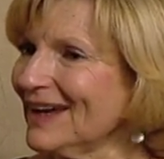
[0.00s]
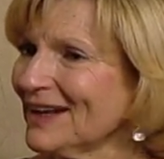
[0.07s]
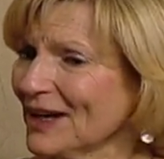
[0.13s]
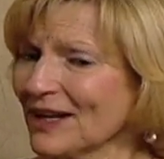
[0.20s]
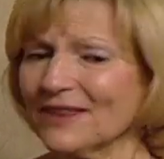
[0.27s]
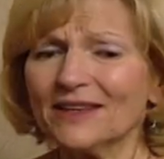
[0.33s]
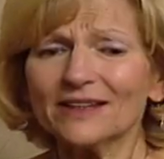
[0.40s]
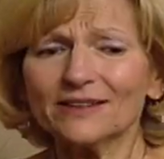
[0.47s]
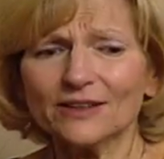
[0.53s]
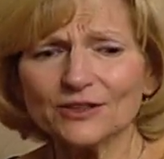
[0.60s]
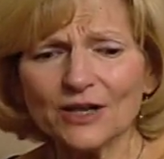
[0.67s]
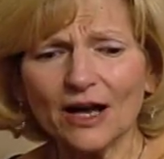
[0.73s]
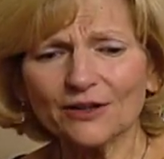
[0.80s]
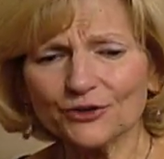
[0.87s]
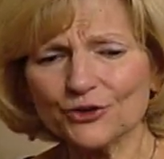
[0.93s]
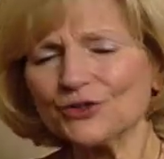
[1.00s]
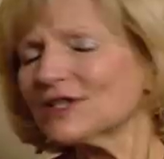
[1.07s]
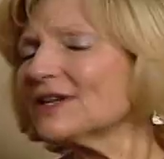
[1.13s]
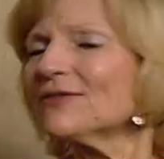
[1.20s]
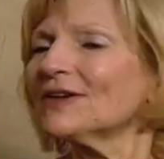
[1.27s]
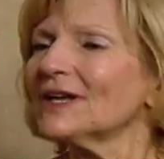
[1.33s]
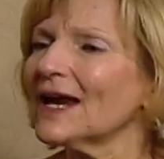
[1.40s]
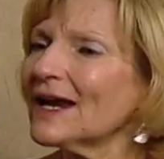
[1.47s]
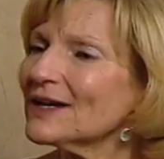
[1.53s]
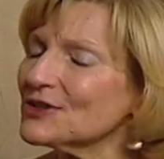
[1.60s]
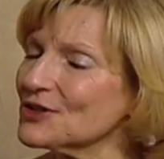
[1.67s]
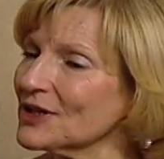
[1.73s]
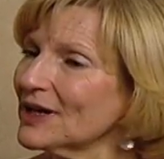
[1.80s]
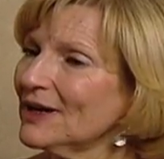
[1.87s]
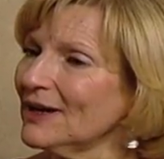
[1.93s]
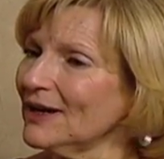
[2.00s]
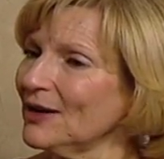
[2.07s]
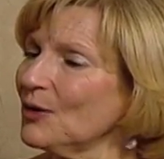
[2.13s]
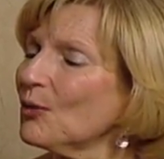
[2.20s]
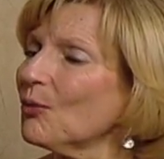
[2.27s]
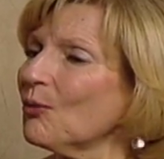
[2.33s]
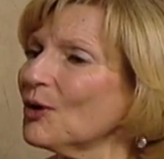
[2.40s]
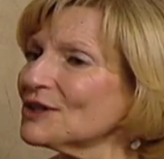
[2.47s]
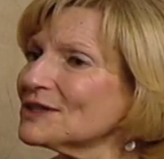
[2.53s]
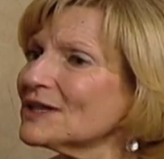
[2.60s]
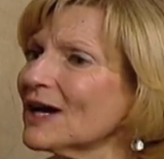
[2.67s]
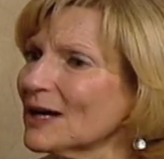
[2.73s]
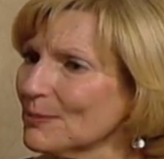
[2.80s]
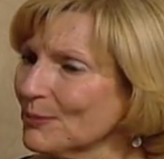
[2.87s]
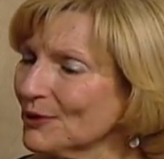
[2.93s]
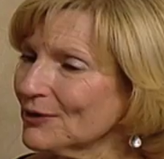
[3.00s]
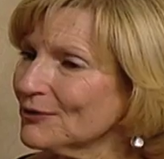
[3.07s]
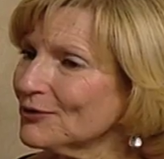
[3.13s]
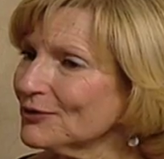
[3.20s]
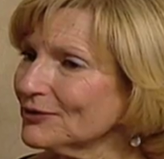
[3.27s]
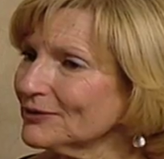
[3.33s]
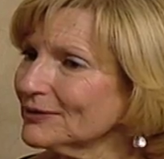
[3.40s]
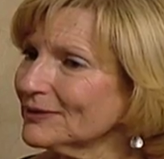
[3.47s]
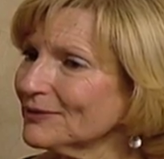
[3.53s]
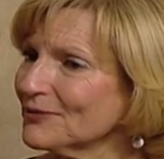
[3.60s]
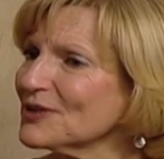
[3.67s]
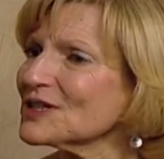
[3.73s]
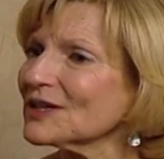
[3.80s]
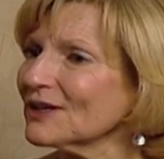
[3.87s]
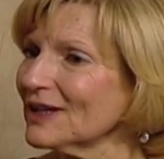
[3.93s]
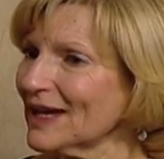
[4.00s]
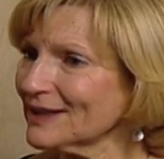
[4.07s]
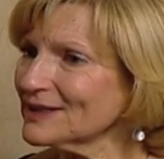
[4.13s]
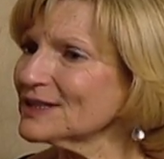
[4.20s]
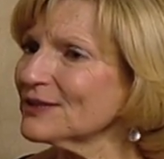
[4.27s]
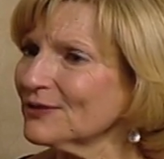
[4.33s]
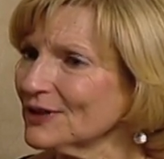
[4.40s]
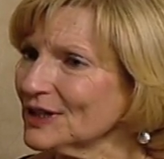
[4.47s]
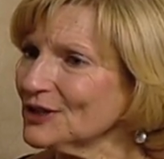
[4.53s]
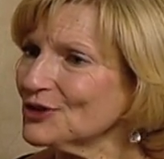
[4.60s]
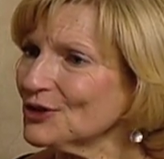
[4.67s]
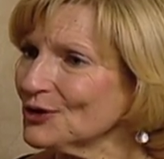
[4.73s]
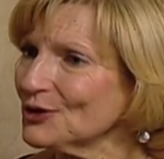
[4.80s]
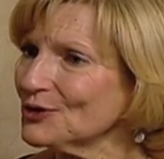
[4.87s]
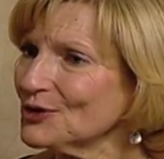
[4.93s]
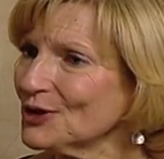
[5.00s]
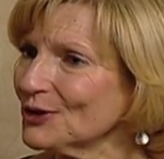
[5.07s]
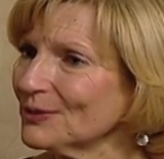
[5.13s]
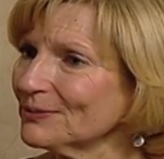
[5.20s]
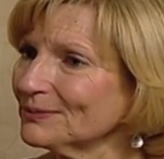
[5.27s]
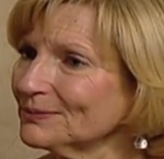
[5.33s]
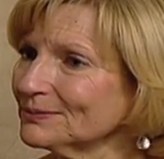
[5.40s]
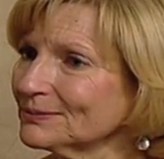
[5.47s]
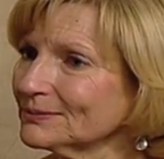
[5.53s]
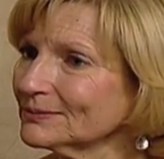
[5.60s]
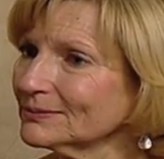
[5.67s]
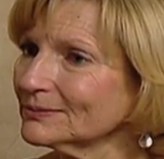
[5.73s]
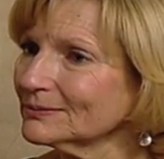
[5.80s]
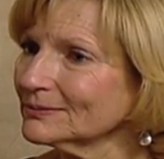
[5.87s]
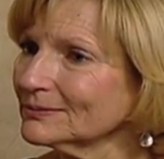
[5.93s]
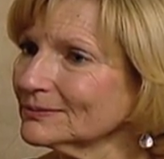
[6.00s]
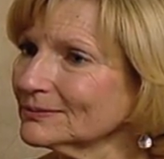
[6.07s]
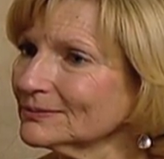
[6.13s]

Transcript: and I think the doctors even ask what type of physical activity do you yeah, do? Yeah, they do. Yes,